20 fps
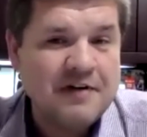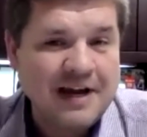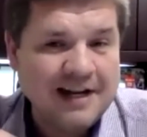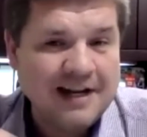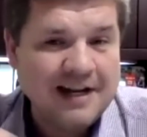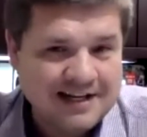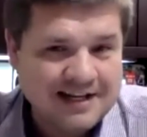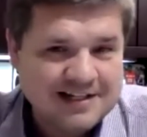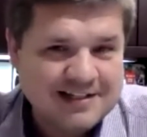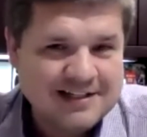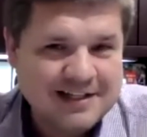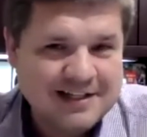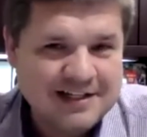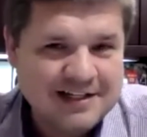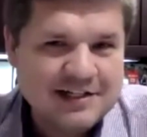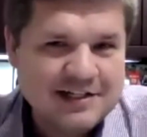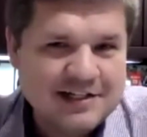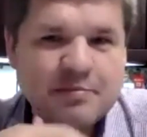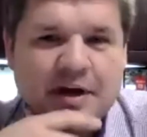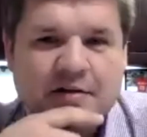financing
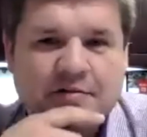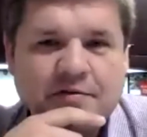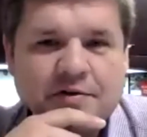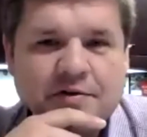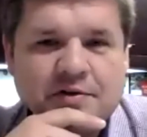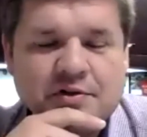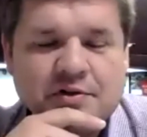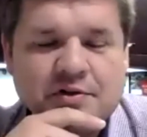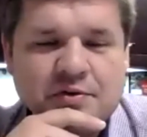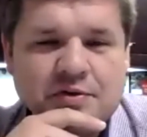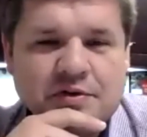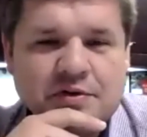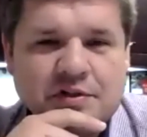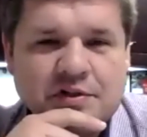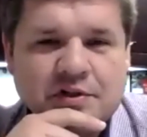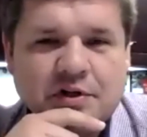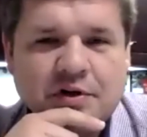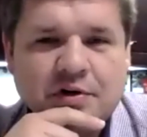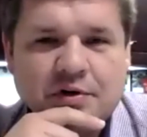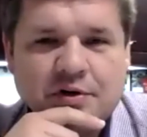to pay for students
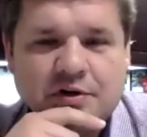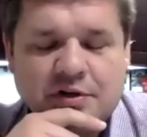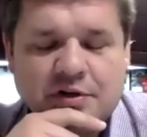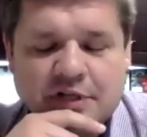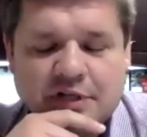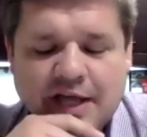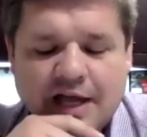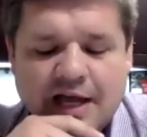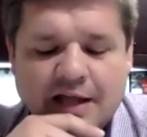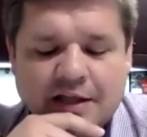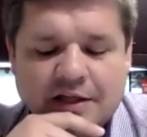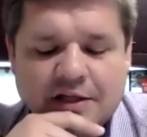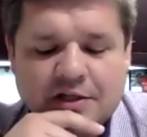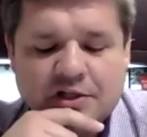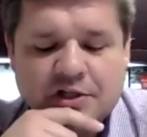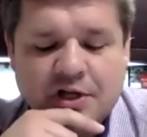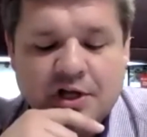to go to college.